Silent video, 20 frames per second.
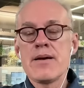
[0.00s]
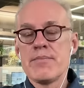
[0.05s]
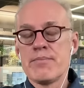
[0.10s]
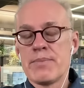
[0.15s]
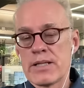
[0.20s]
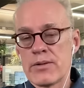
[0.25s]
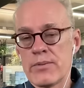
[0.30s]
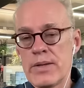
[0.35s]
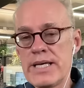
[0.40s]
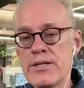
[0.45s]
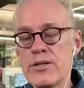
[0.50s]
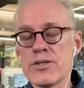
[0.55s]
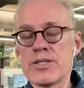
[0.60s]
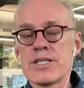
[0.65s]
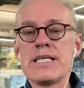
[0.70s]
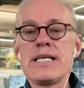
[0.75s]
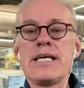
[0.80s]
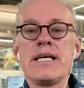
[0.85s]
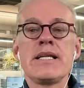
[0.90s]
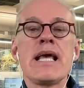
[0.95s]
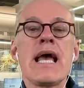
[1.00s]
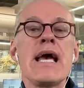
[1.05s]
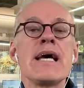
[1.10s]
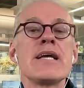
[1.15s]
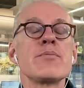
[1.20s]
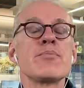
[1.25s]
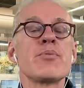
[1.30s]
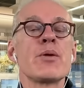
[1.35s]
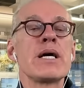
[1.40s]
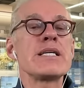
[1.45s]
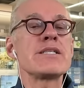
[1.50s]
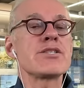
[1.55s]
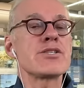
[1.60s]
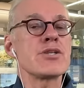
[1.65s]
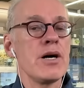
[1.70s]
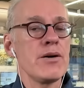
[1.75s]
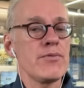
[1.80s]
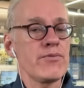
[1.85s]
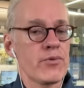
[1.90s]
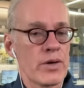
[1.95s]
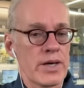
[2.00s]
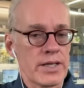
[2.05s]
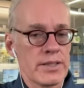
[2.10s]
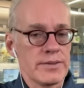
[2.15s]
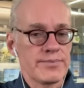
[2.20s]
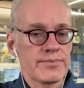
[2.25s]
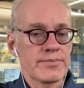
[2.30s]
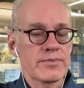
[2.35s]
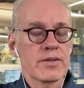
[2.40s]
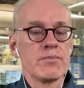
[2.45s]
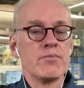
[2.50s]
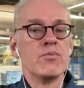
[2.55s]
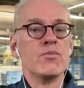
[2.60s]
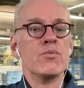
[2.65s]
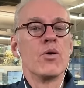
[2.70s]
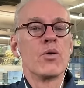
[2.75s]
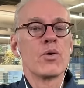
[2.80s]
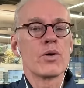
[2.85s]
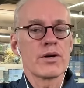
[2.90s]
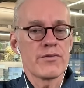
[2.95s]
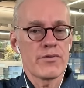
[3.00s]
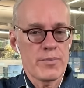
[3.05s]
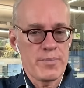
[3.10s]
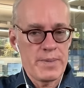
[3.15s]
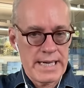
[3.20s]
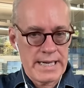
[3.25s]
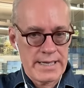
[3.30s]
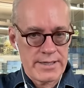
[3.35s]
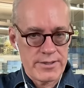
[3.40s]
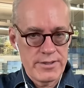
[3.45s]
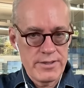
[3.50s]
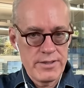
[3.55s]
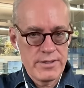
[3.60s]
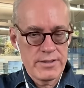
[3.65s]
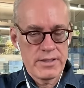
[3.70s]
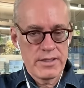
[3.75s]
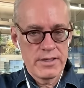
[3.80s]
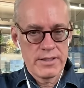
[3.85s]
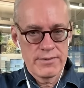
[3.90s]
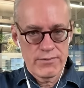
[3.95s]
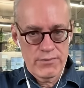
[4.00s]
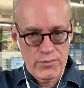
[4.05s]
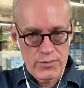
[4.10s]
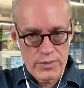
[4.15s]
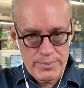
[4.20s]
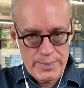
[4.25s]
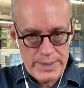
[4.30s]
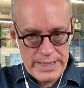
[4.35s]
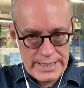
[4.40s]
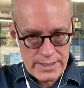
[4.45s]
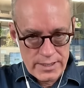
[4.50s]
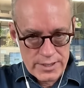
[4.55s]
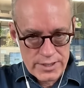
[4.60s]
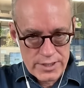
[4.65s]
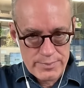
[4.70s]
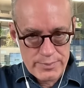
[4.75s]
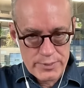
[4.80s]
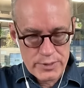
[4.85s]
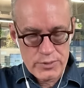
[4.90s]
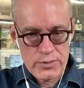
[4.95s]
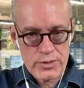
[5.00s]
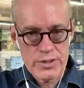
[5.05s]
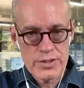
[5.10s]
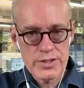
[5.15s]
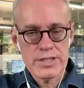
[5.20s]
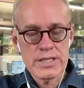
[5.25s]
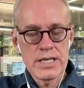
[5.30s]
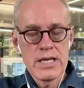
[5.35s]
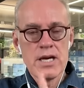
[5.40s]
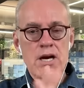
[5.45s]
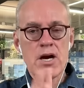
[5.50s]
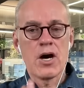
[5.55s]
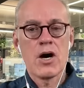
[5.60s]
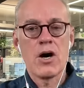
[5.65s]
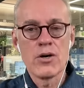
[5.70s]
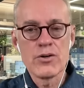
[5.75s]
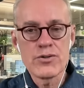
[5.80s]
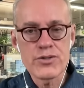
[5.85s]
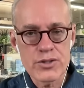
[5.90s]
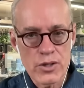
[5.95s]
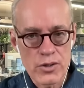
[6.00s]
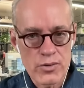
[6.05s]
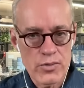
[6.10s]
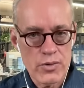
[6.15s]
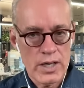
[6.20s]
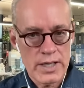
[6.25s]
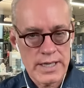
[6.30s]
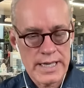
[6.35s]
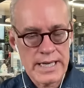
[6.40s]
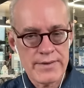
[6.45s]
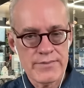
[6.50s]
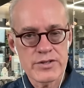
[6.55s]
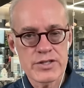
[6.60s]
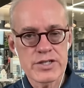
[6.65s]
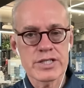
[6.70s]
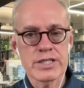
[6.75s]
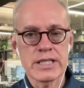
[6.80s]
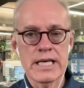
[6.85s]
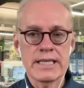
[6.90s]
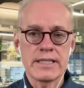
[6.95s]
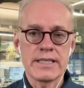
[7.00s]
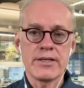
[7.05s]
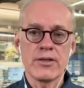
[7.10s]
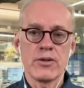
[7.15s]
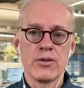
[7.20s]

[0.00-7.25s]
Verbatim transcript: By the way, you'll see in enterprise software more of a pattern of repeat entrepreneurs, also on average slightly